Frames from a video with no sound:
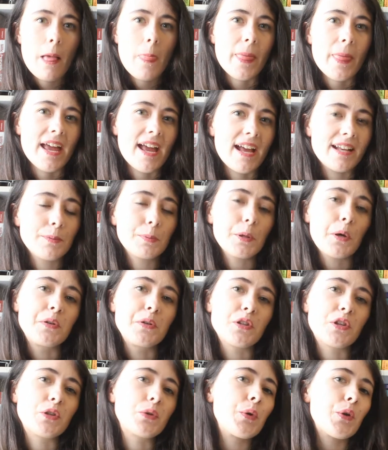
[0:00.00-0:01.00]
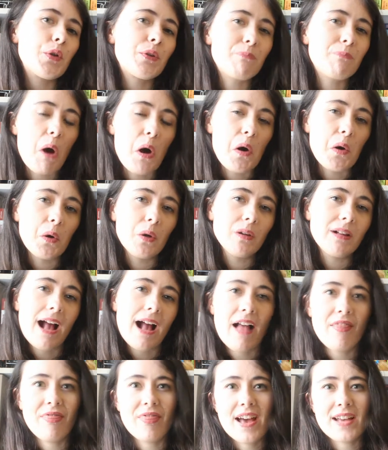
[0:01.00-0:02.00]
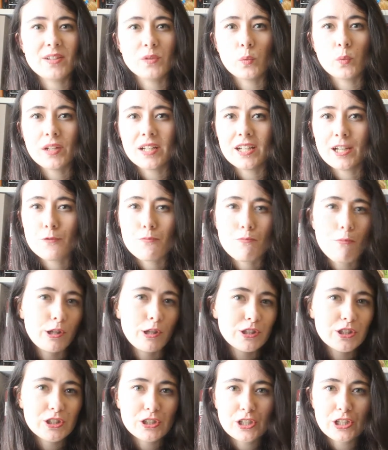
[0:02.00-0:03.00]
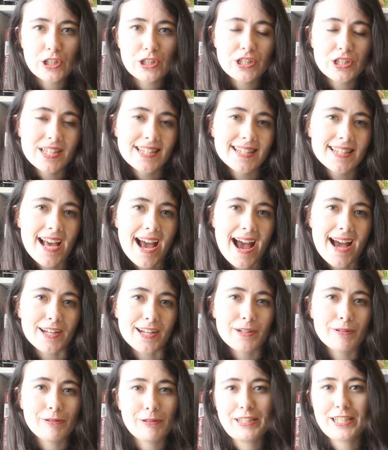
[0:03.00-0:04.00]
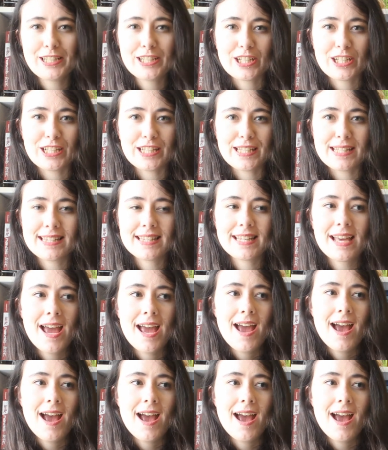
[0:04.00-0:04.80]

They end up going to the North Pole and there's weird monsters and creatures